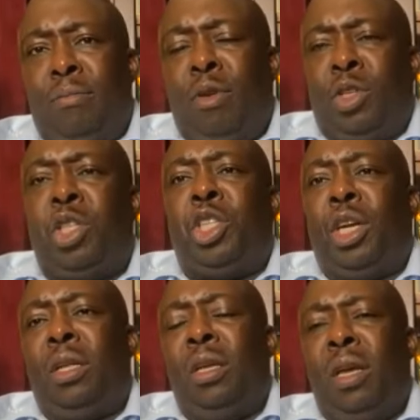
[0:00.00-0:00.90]

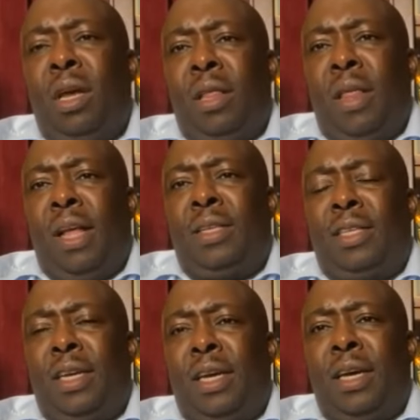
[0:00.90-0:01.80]
position
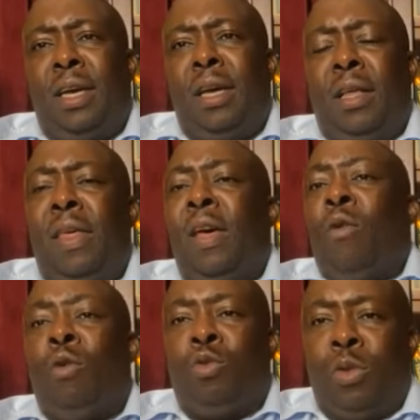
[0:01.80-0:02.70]
that they
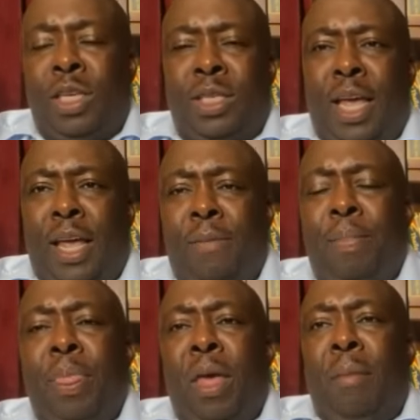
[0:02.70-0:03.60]
hold to this day.
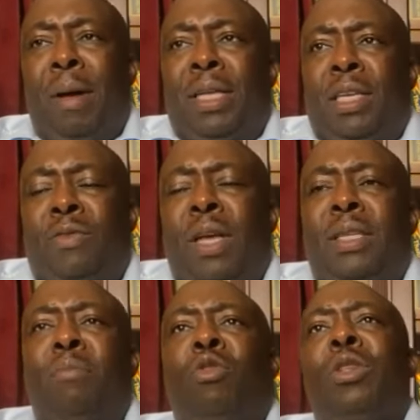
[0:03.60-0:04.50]
But as far as
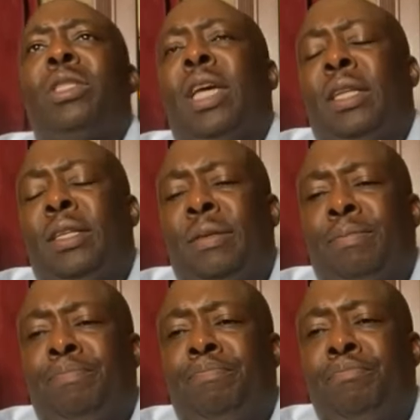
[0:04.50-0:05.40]
I'm concerned,
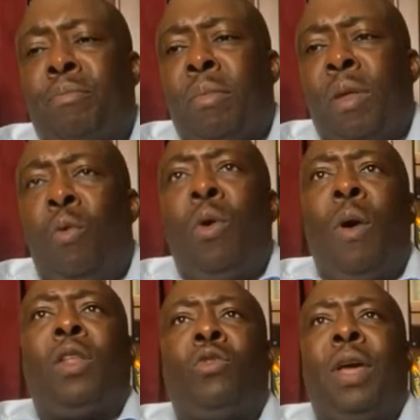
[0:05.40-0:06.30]
we
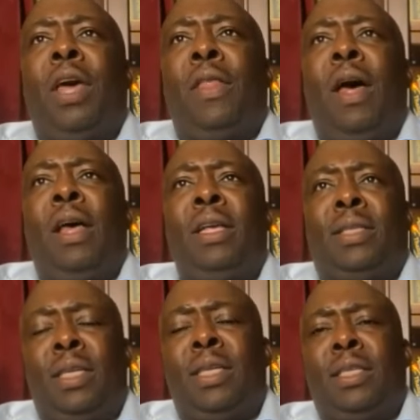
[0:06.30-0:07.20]
work together
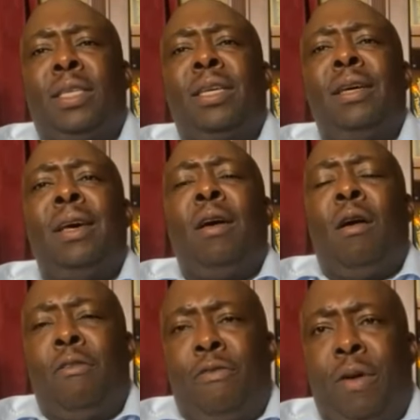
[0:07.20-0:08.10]
as citizens
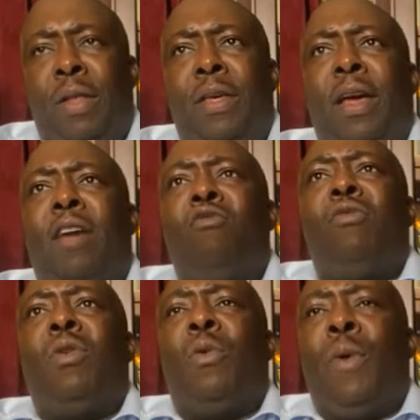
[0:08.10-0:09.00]
of the
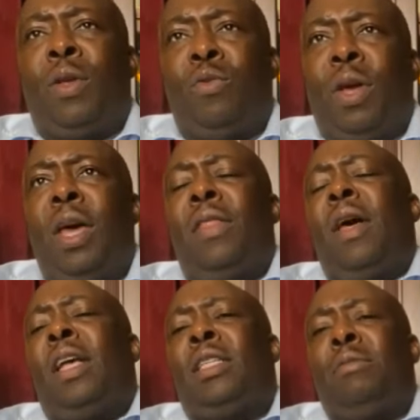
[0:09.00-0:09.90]
country, we work
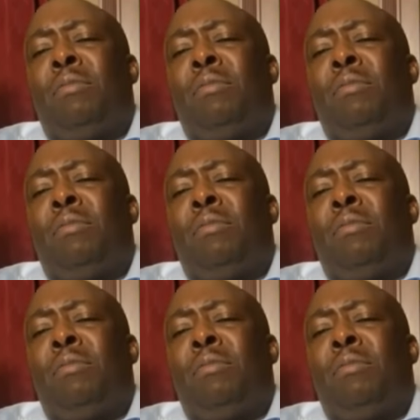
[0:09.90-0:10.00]
together as